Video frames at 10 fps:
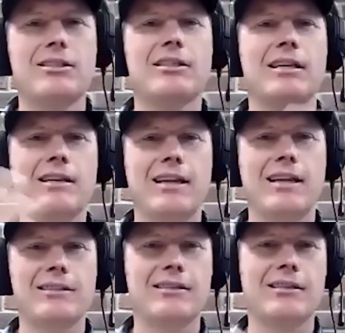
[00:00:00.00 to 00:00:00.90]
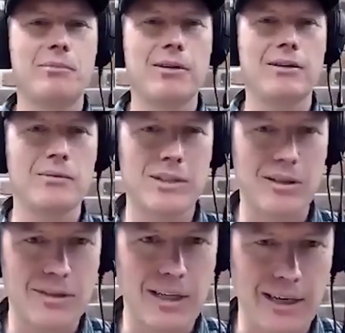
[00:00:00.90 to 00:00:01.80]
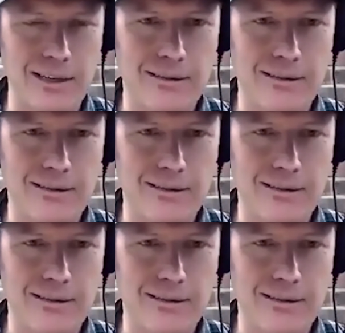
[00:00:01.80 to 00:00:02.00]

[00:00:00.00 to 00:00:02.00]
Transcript: just say that's the bill that was outstanding.